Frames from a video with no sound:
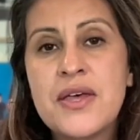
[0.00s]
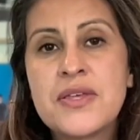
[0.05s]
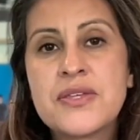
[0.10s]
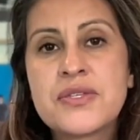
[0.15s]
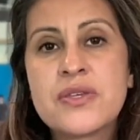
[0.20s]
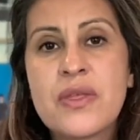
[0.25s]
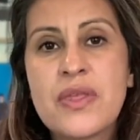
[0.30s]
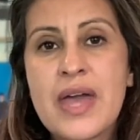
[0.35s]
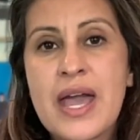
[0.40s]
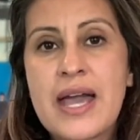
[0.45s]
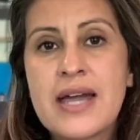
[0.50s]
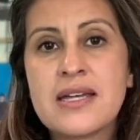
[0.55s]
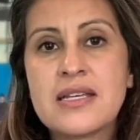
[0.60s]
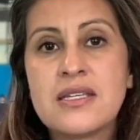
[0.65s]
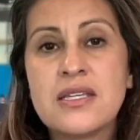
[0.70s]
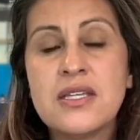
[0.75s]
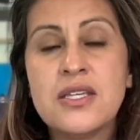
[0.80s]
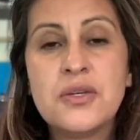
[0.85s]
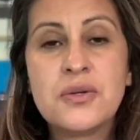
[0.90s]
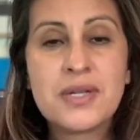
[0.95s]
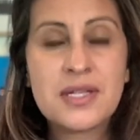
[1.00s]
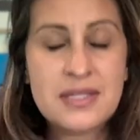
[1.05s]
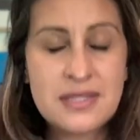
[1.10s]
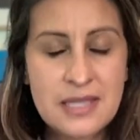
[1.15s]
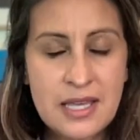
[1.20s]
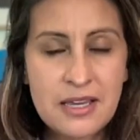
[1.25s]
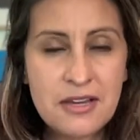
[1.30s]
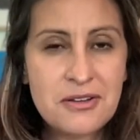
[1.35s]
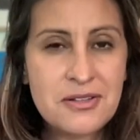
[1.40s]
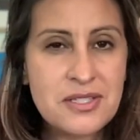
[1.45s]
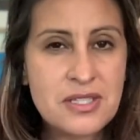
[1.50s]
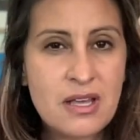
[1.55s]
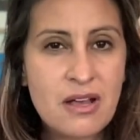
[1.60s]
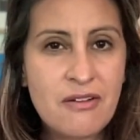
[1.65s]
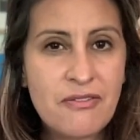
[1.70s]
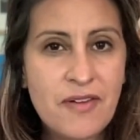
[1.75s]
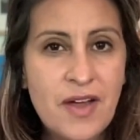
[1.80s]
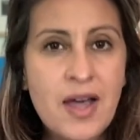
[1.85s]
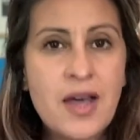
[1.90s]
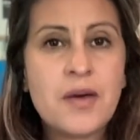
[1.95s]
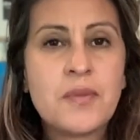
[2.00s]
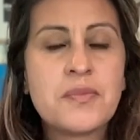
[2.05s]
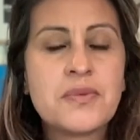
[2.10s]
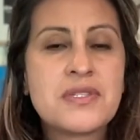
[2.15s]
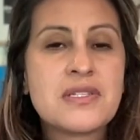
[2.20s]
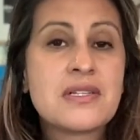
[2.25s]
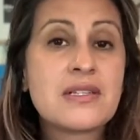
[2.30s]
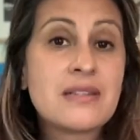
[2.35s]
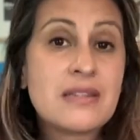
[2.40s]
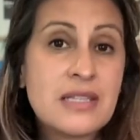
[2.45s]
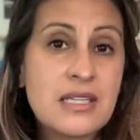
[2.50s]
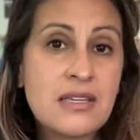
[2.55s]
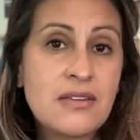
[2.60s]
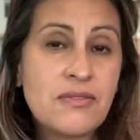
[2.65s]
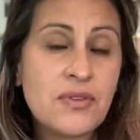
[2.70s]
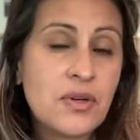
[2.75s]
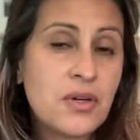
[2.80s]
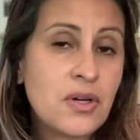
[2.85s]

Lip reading: so that you can set yourself up to leave